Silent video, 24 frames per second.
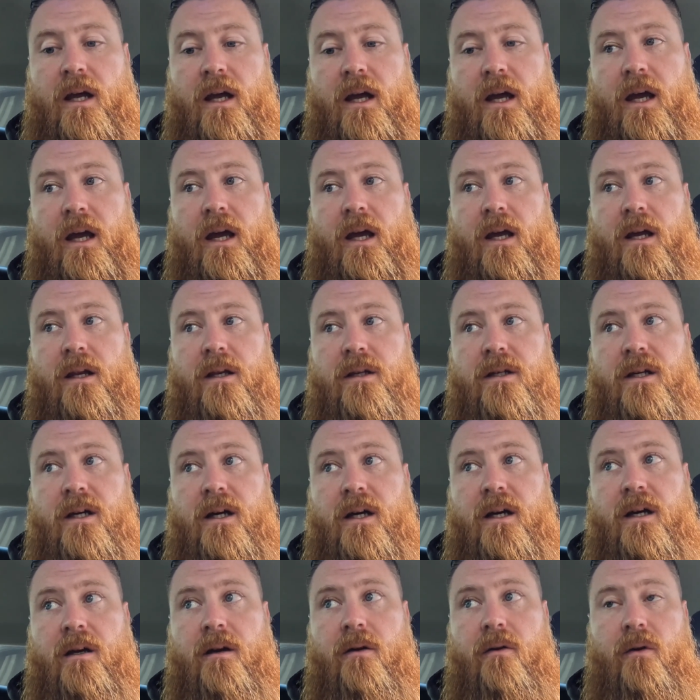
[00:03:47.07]
And
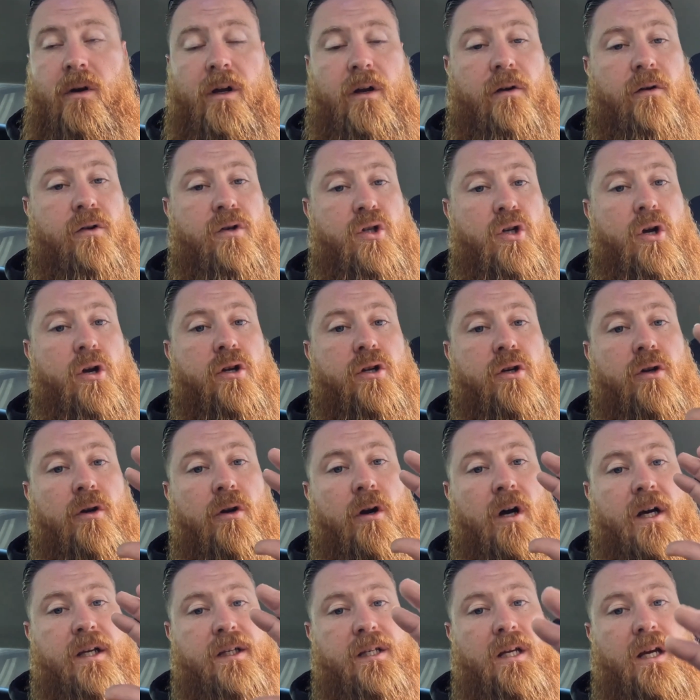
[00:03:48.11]
we're going to show you
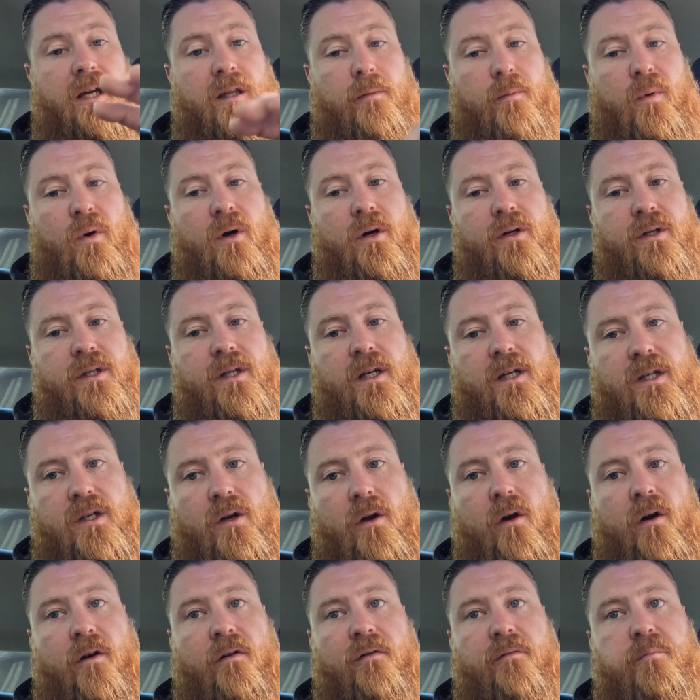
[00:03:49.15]
guys now the process
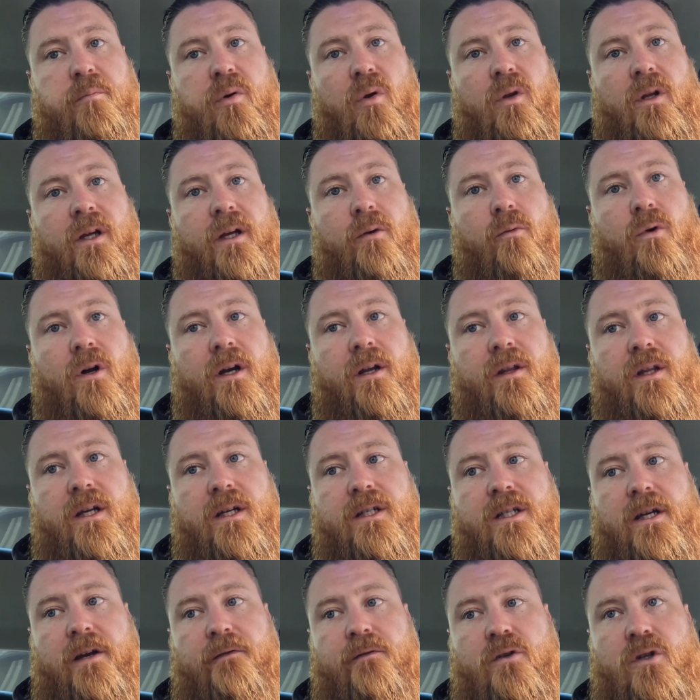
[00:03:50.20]
of pulling one of
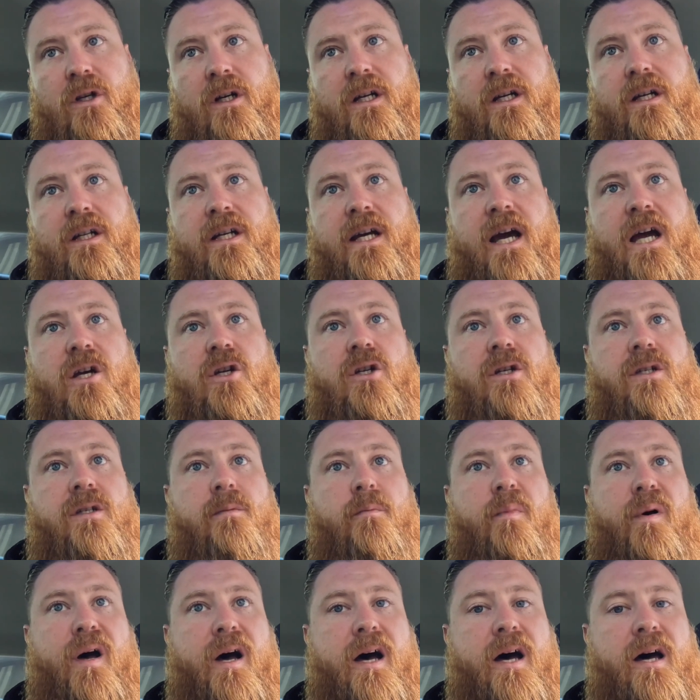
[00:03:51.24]
these FG dashes
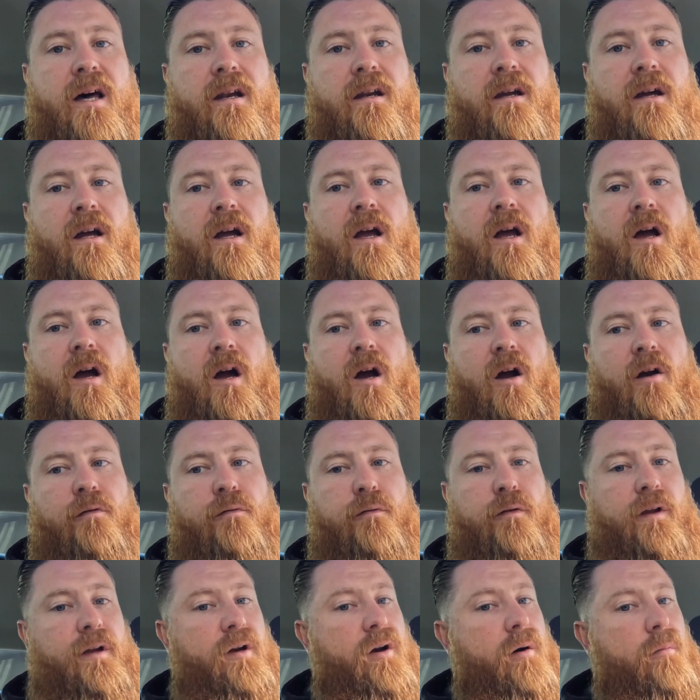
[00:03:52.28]
apart.
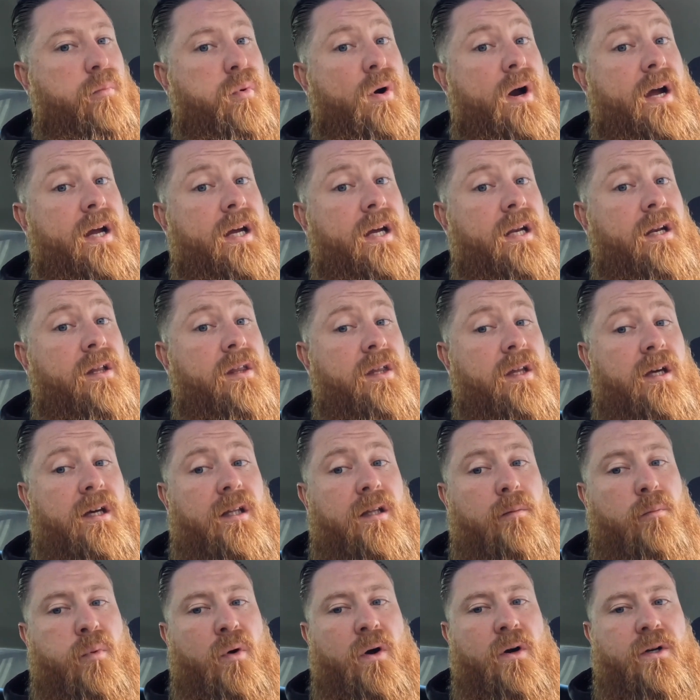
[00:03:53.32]
Hopefully not break anything in
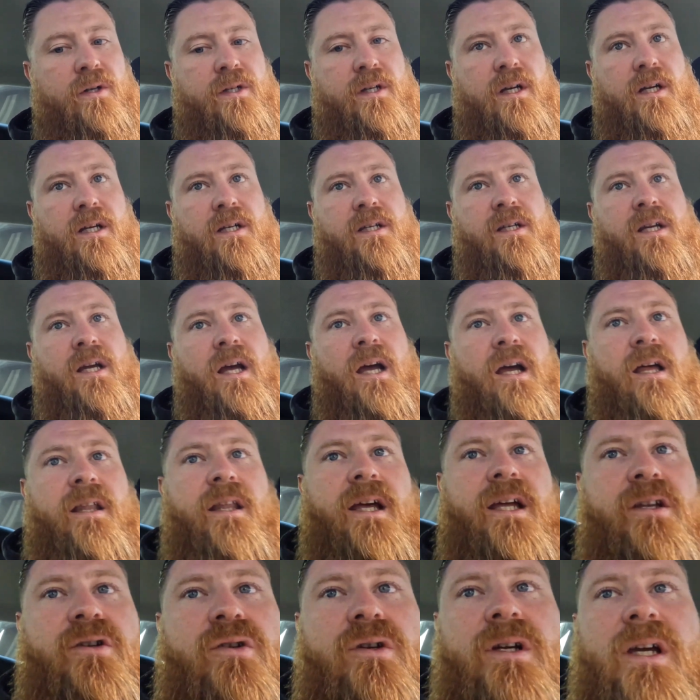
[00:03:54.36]
the process.
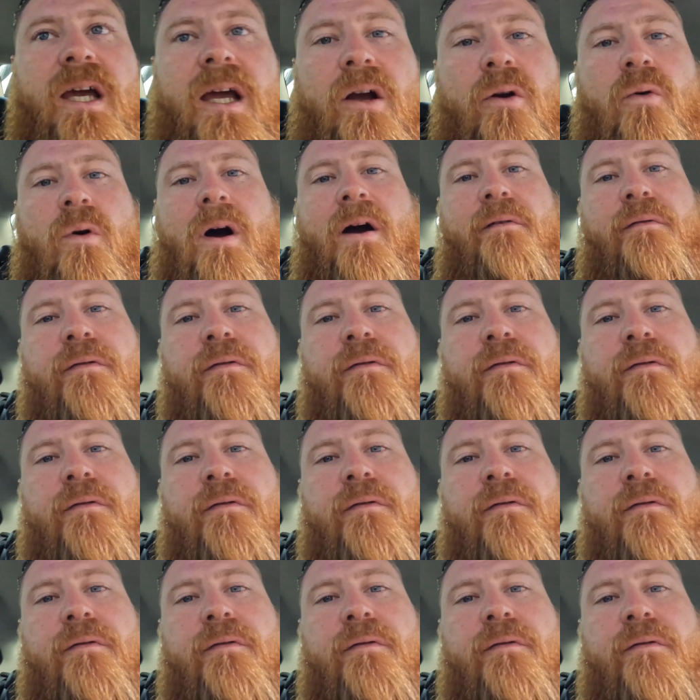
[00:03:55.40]
They do get quite